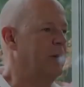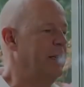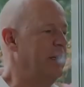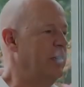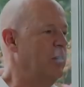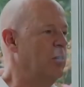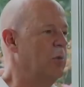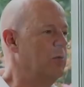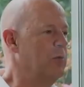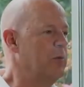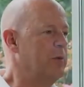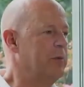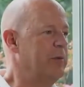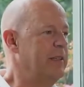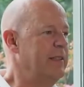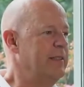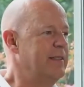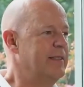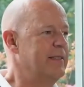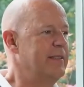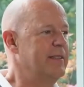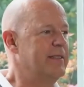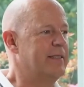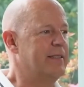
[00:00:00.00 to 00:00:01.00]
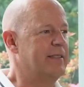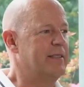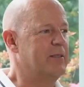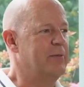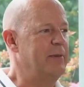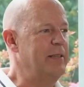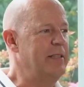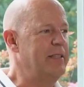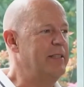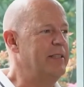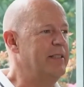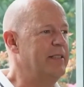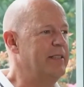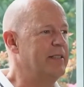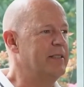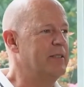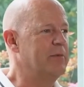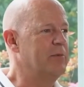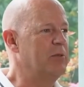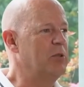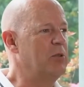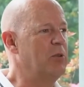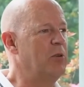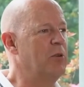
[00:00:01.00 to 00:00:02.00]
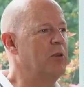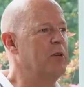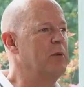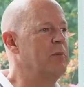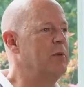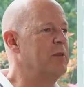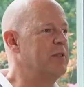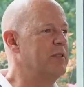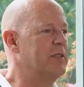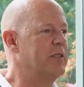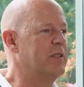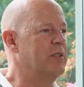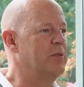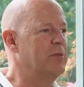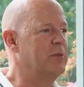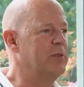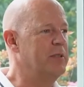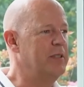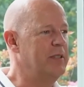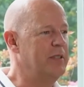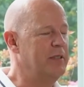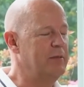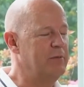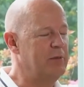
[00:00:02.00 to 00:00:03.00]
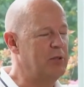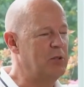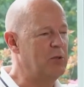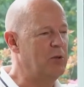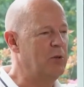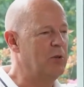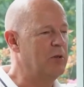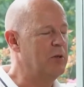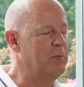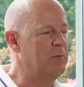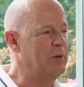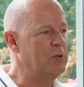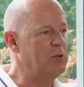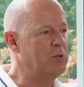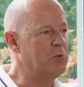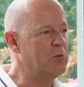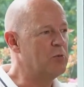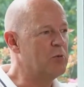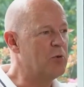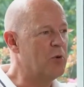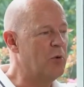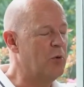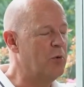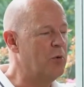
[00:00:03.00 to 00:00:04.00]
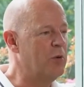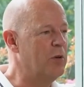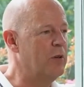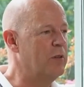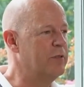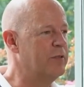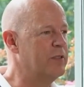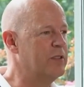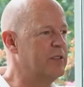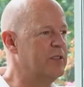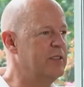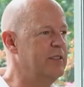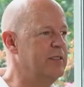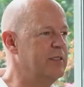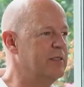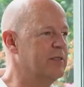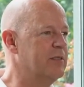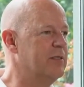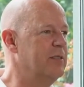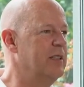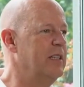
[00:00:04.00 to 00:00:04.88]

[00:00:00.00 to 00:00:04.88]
long one, right? Since 20 years, we talk about security, we talk about the role of a CISO.